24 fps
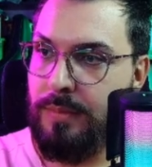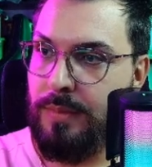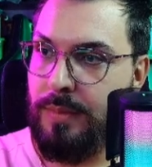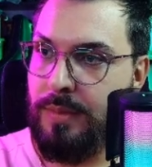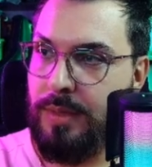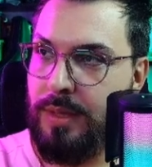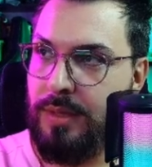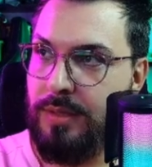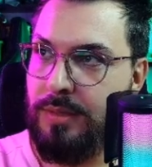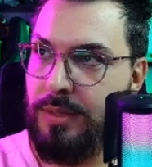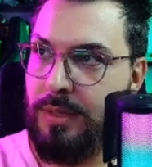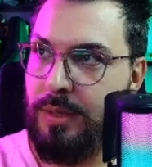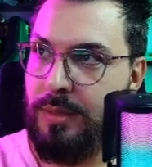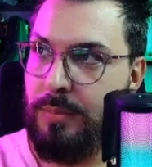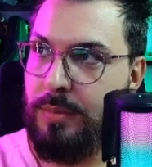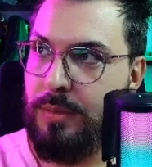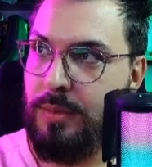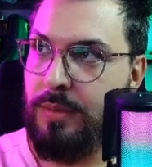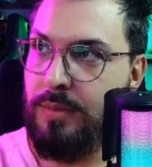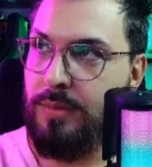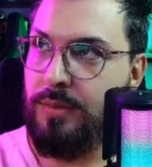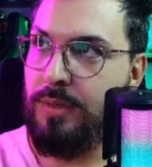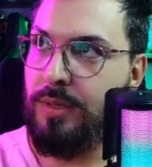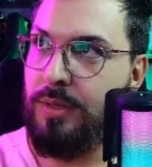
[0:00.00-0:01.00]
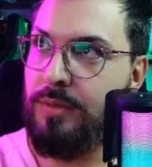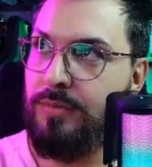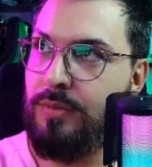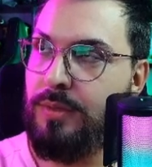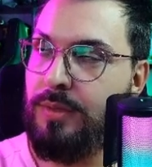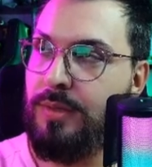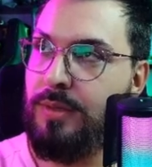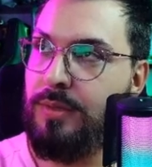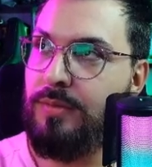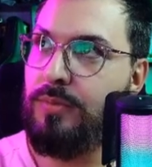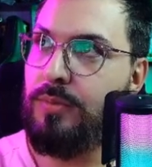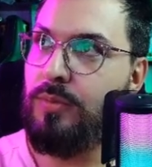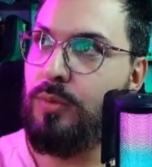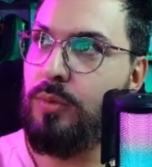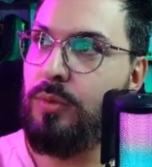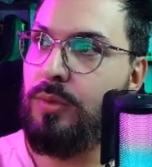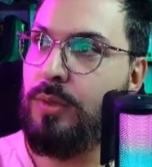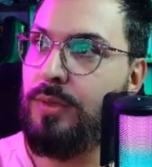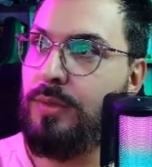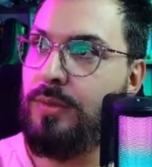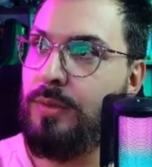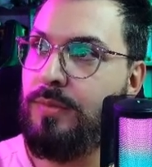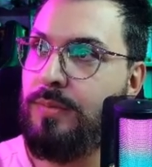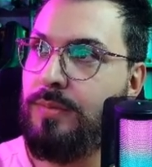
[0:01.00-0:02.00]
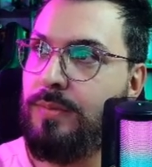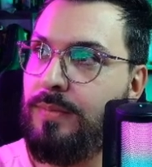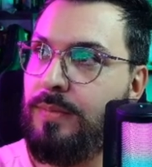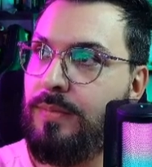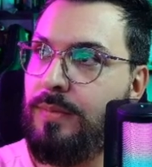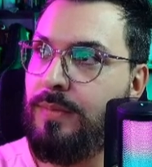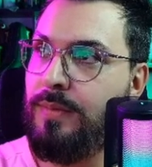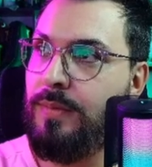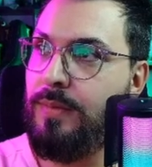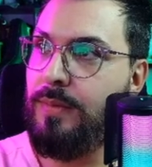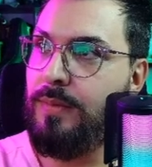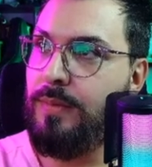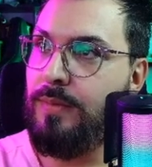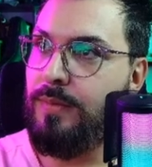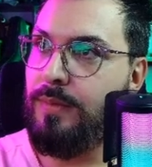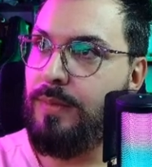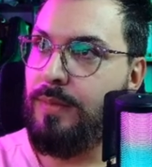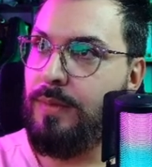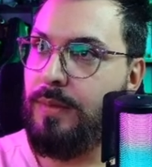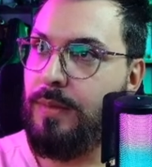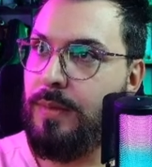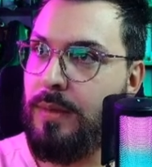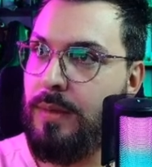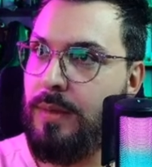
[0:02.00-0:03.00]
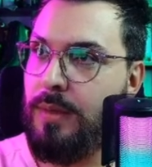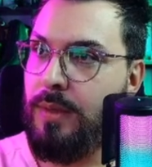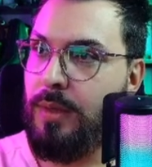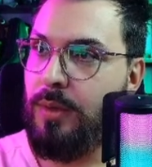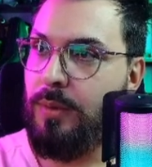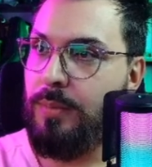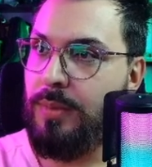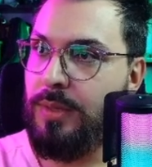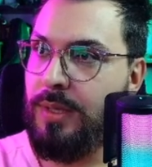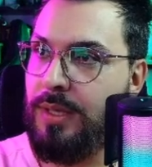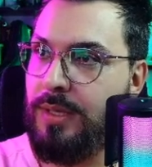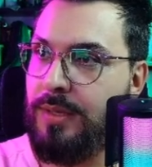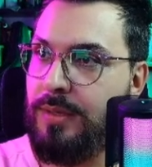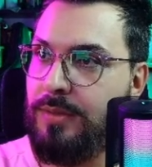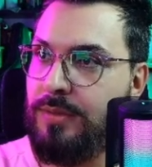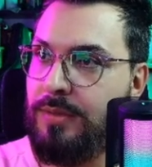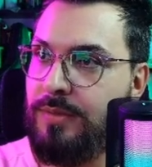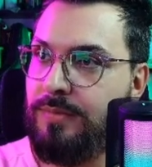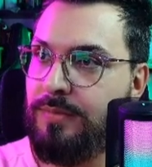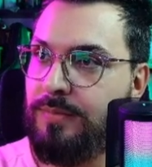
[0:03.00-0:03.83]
Accept everything for it. Update.